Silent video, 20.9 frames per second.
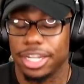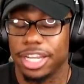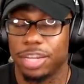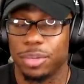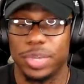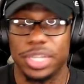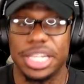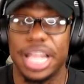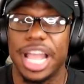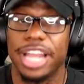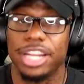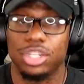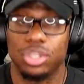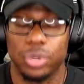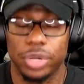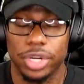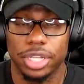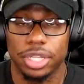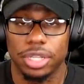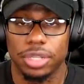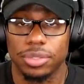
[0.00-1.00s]
Anyways, I
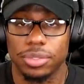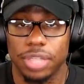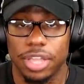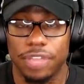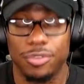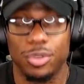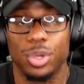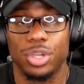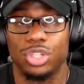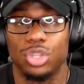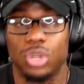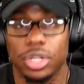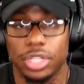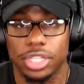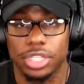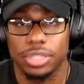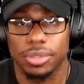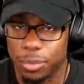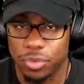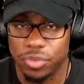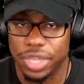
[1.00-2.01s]
enjoyed it though. If you enjoyed
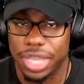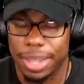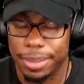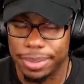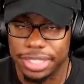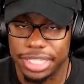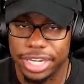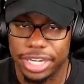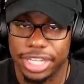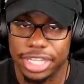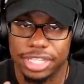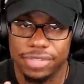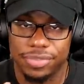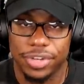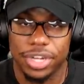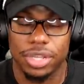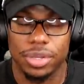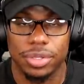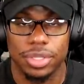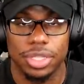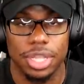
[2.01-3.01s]
this movie commentary, give this
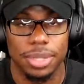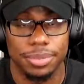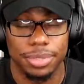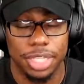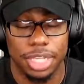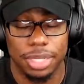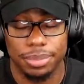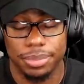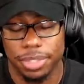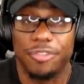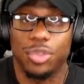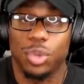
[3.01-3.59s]
video a thumbs up.